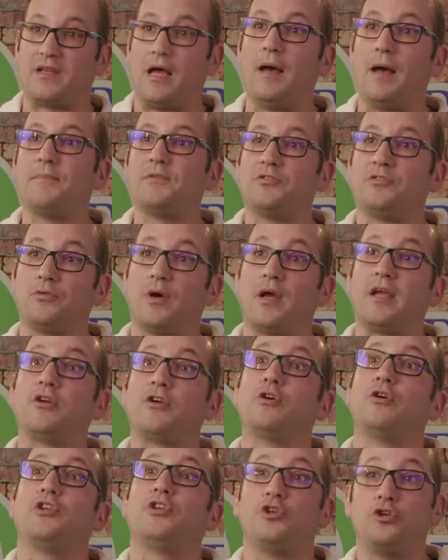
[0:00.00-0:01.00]
up to a
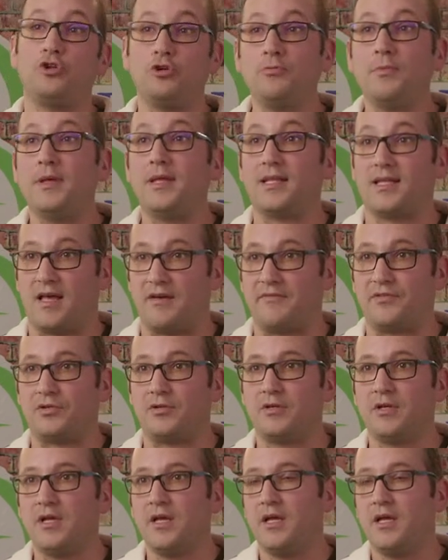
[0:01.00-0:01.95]
good human level